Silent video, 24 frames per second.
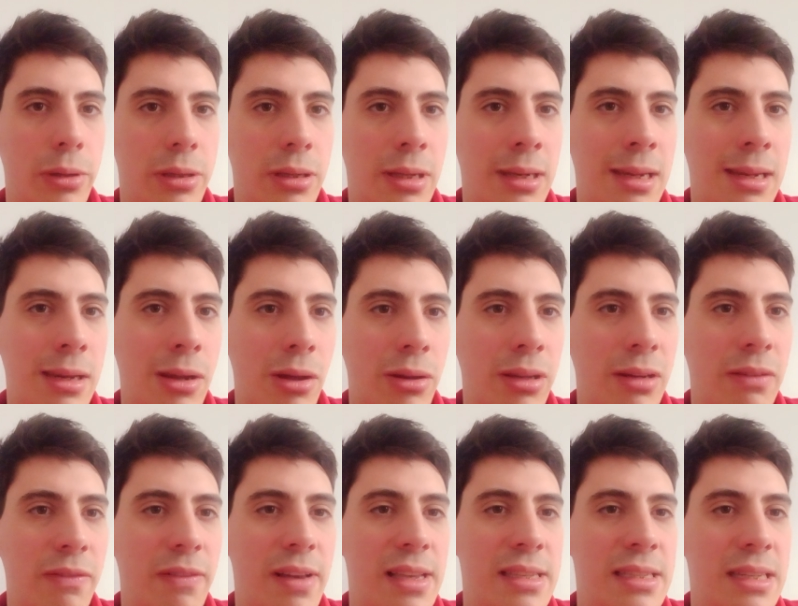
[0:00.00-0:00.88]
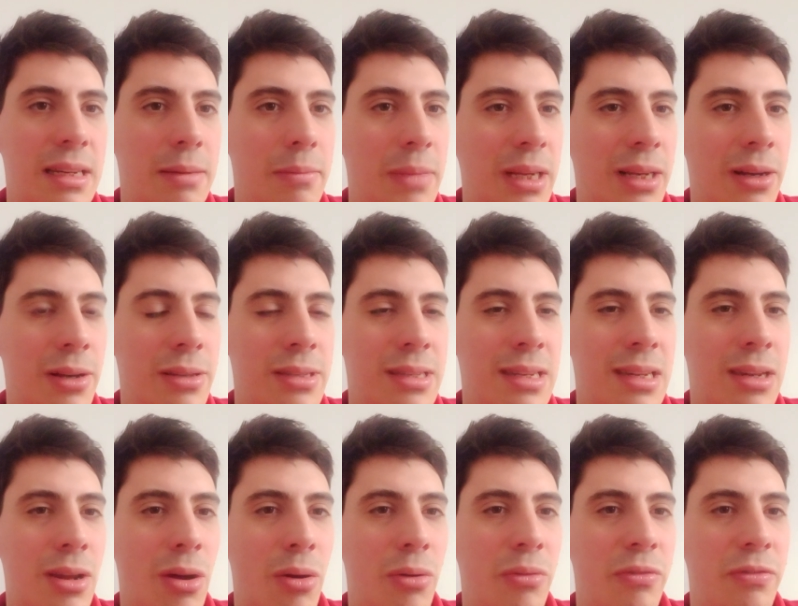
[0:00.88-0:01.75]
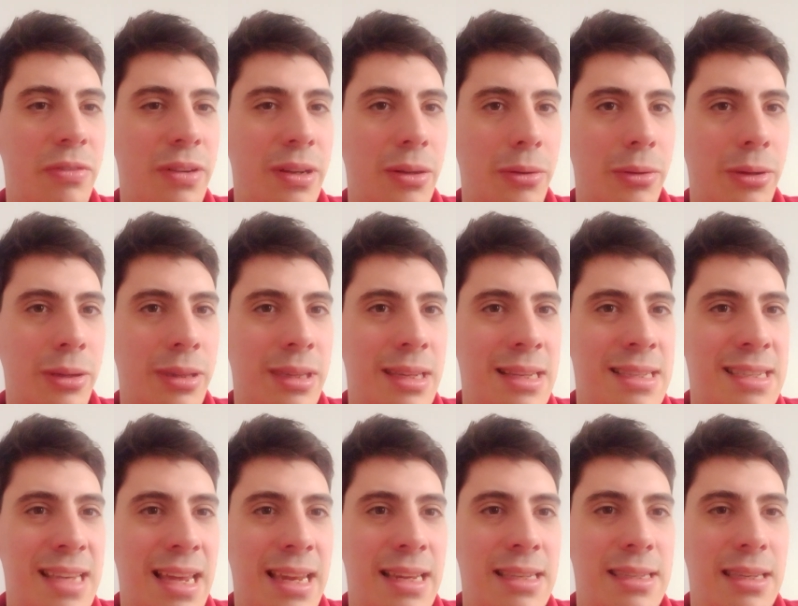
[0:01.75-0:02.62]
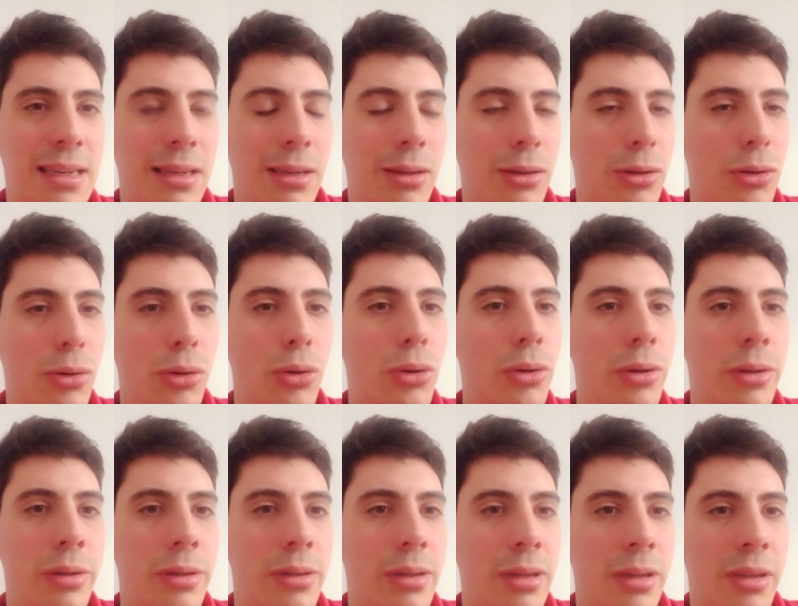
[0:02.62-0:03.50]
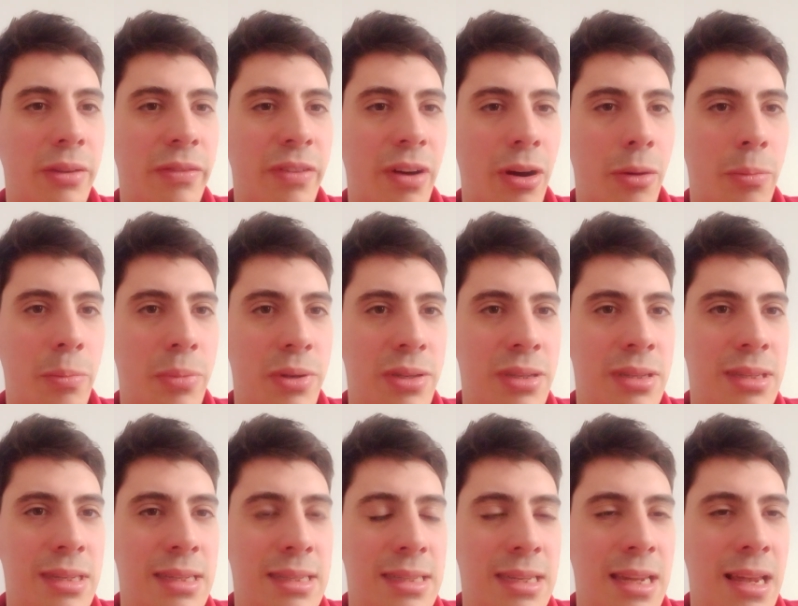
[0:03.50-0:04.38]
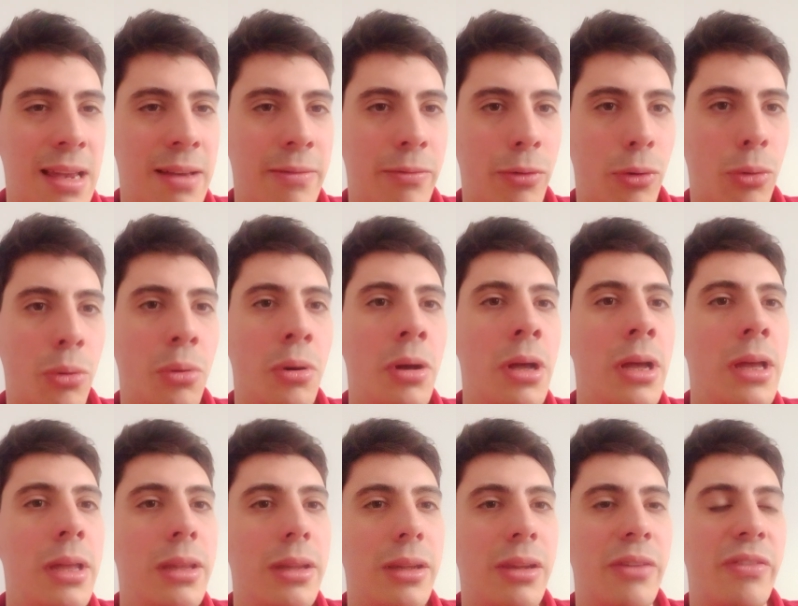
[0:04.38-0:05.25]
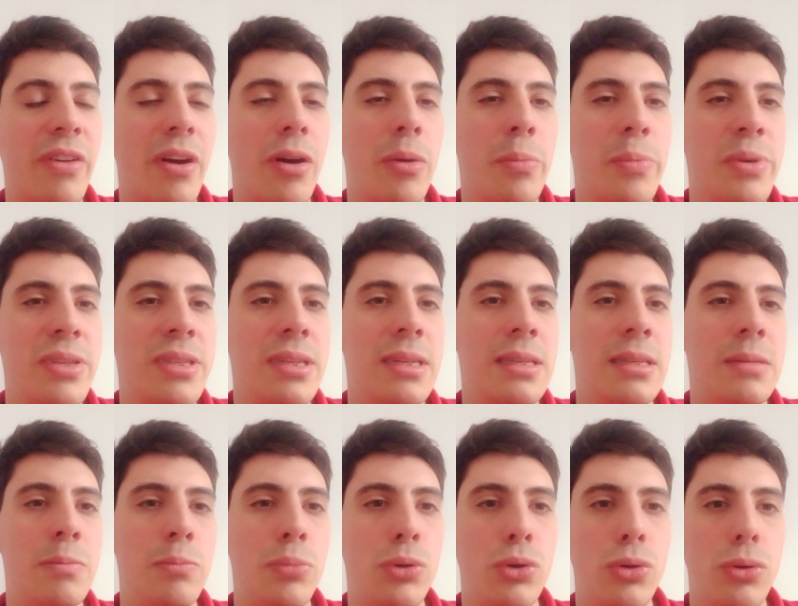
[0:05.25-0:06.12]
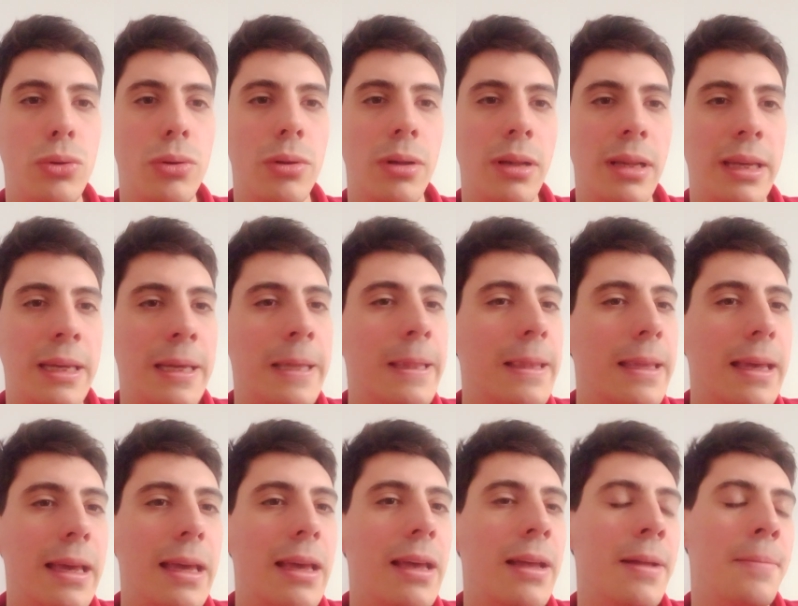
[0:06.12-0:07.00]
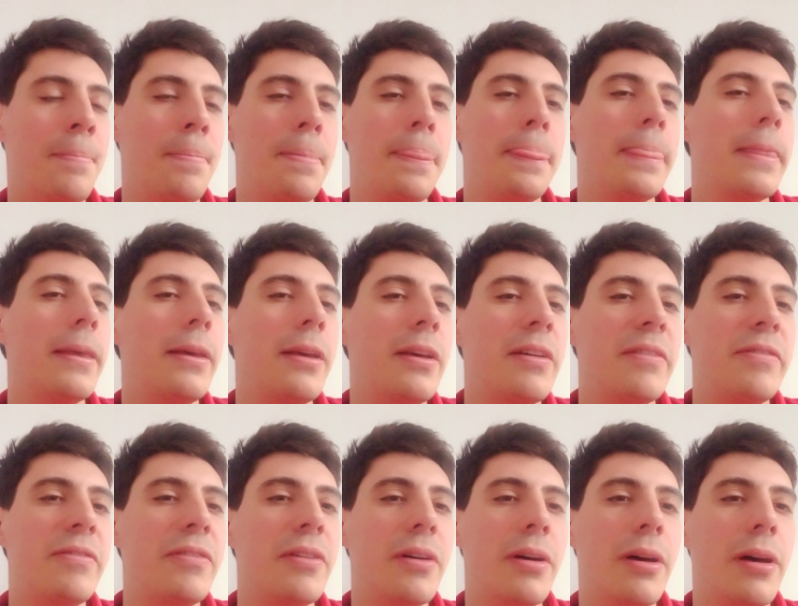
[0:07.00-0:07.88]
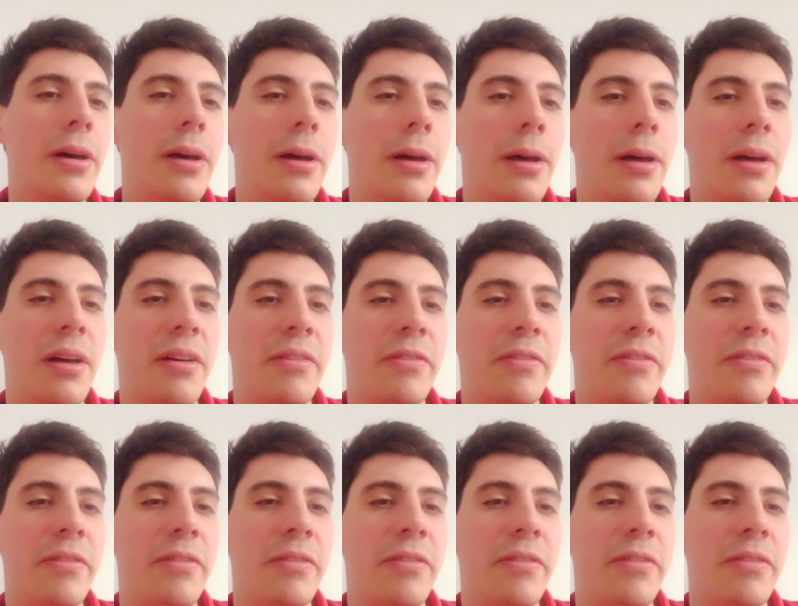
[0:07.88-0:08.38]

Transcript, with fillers: it and they're not investing because they don't feel that there's anything good that the therapist is there for that the therapist is purely there for,